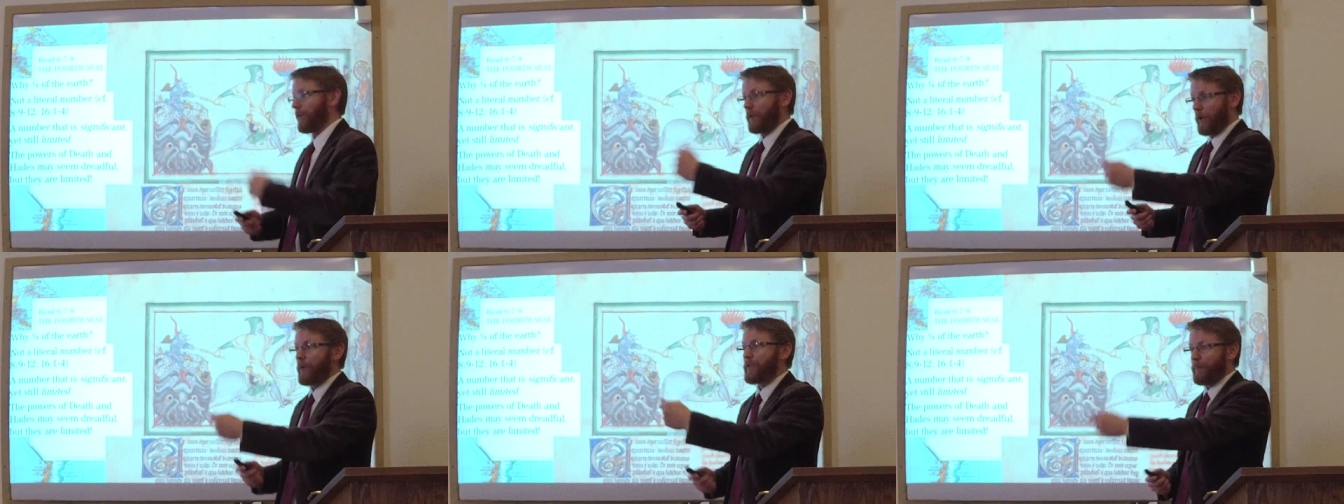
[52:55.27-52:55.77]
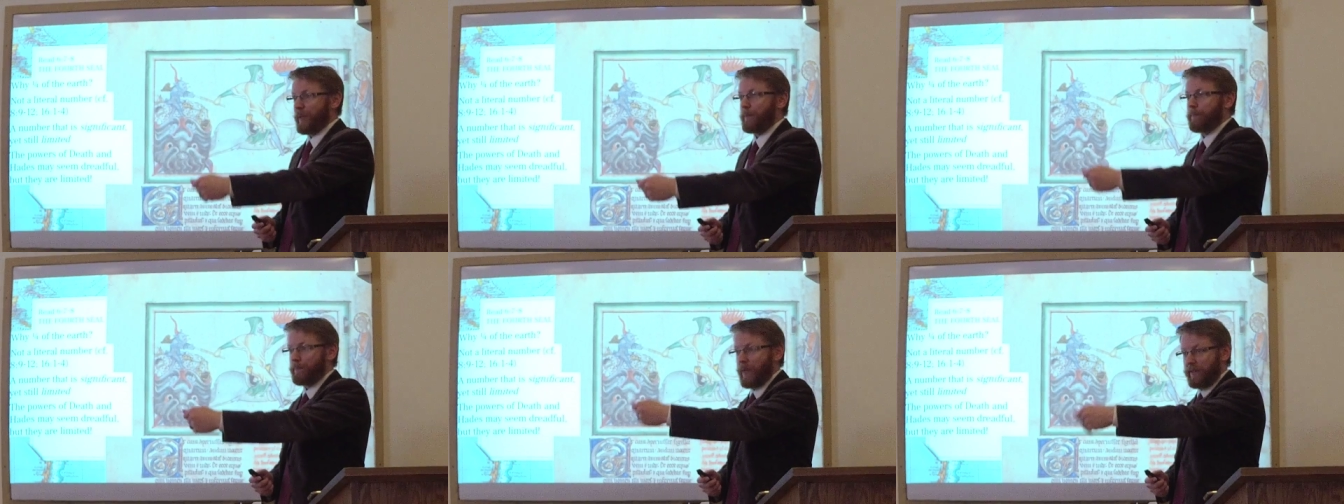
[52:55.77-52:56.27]
will always
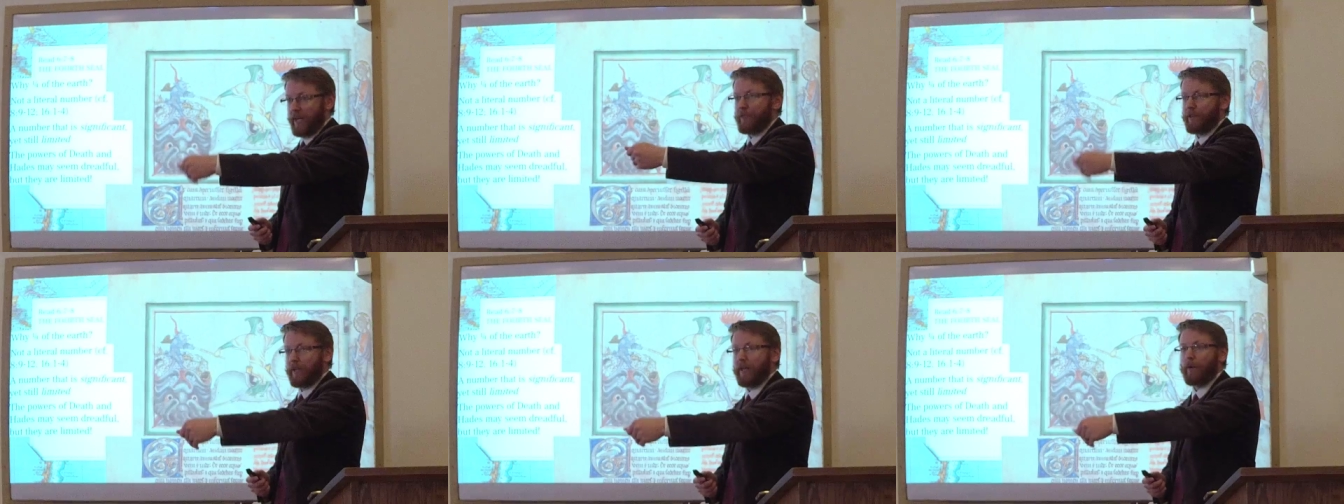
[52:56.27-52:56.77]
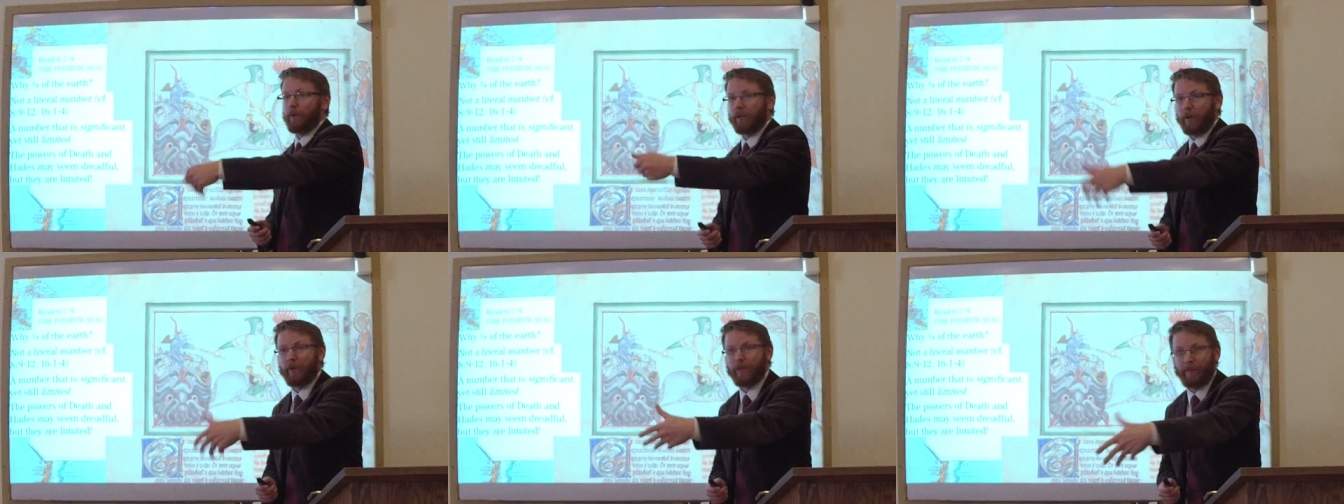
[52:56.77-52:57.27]
be death and hell
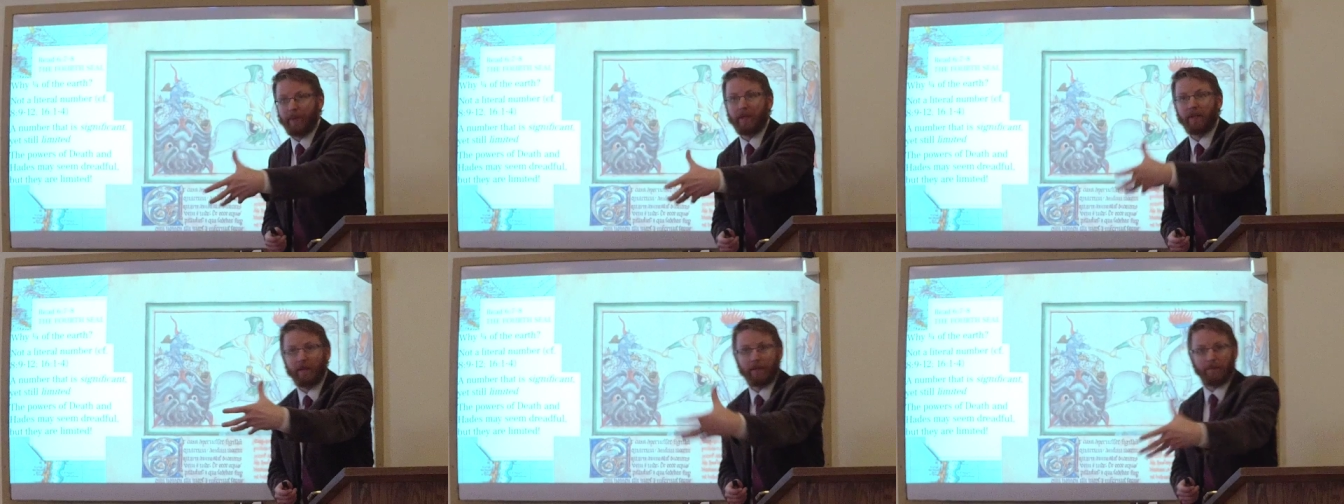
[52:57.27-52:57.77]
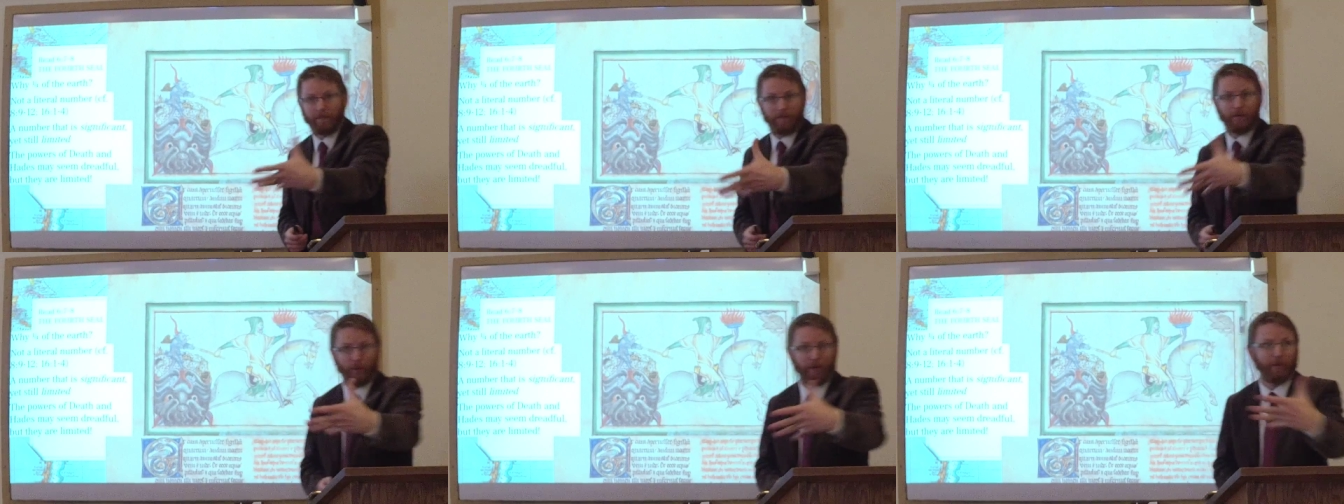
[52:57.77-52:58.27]
will always be
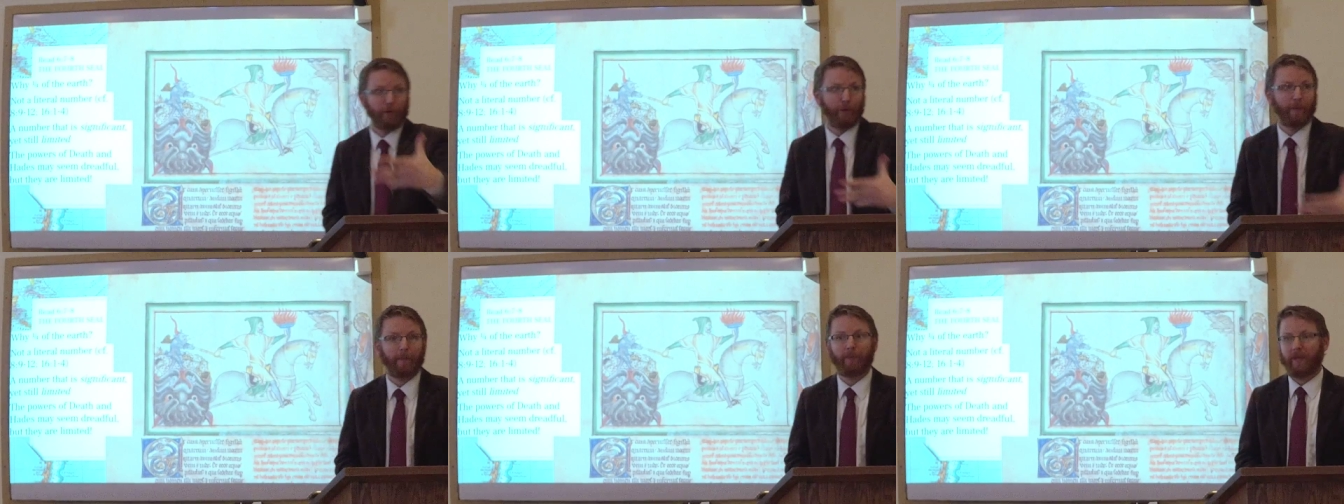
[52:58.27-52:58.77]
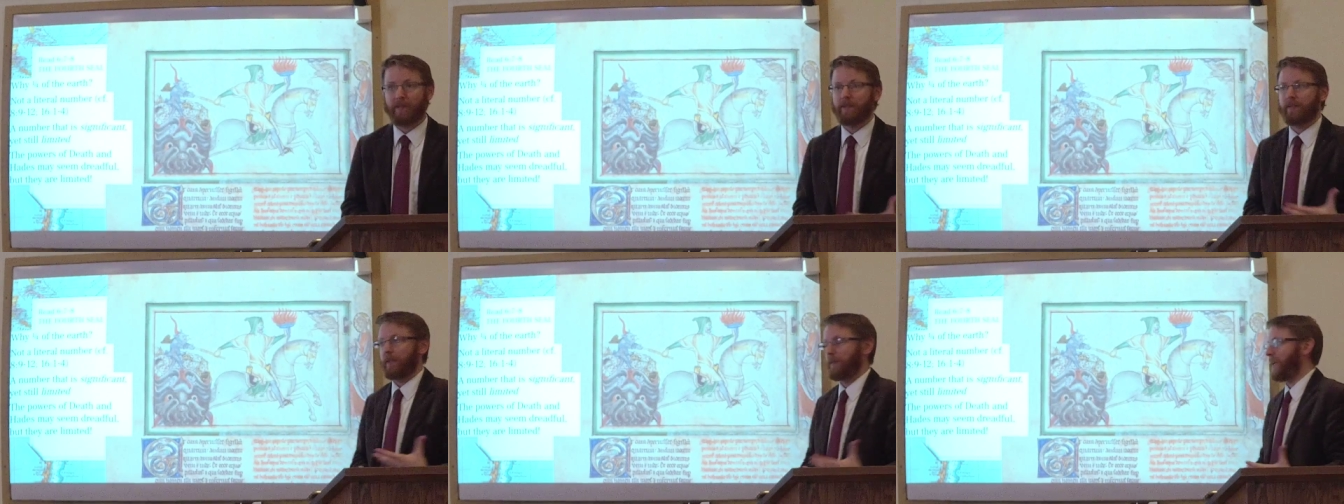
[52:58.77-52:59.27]
sort of a looming
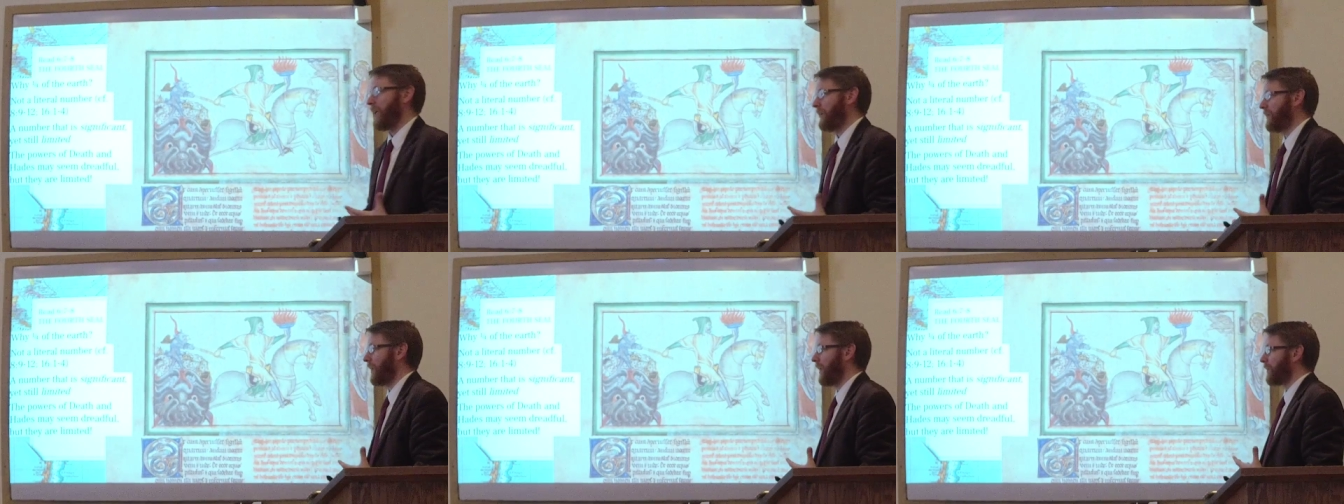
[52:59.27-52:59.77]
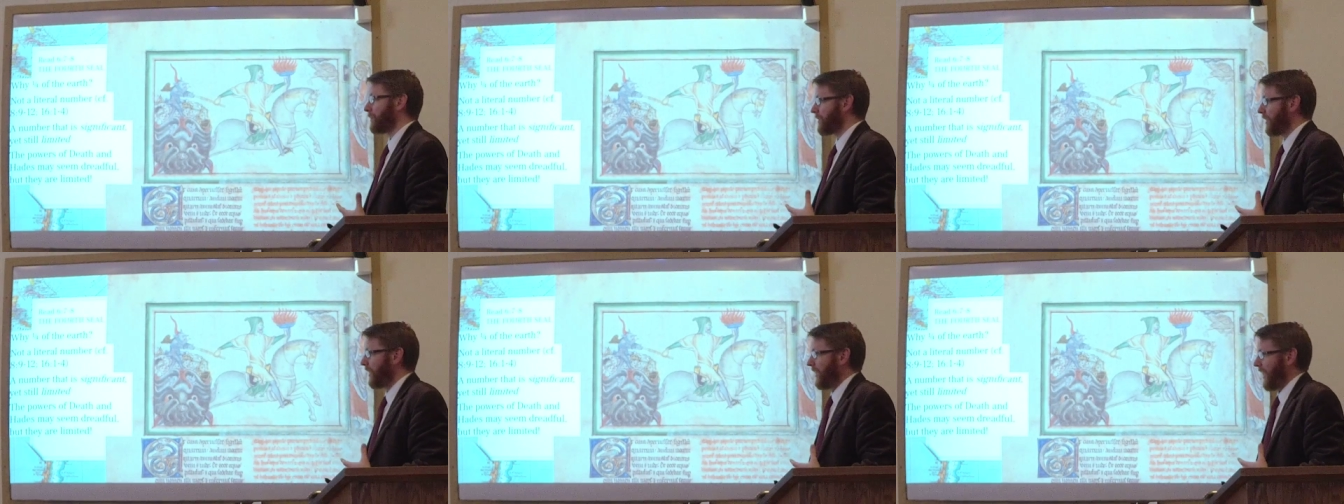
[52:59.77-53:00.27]
presence in the end times.
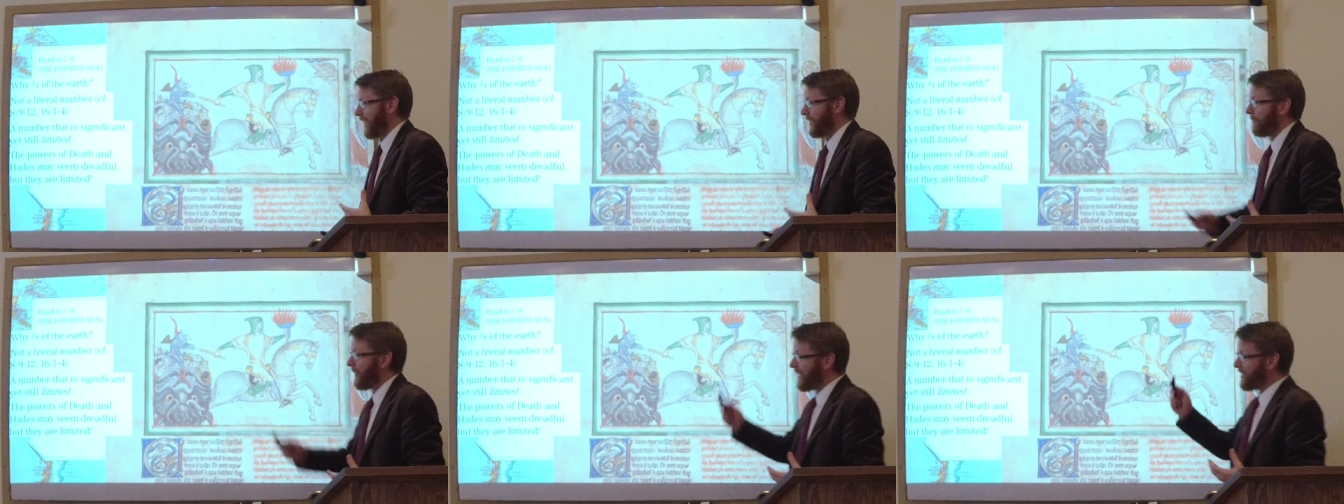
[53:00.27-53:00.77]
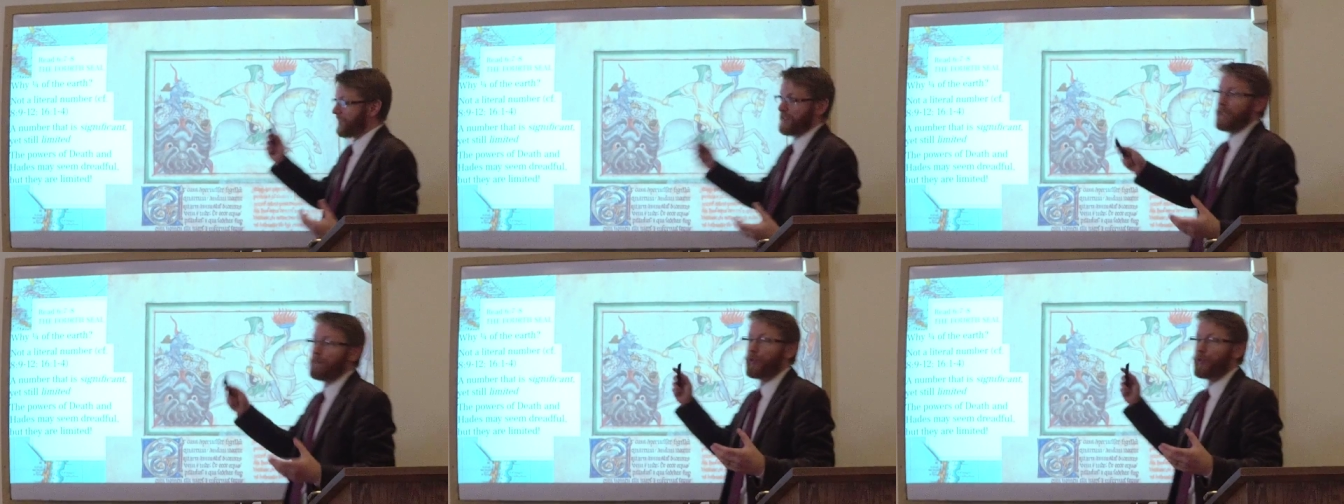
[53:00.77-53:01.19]
And it may seem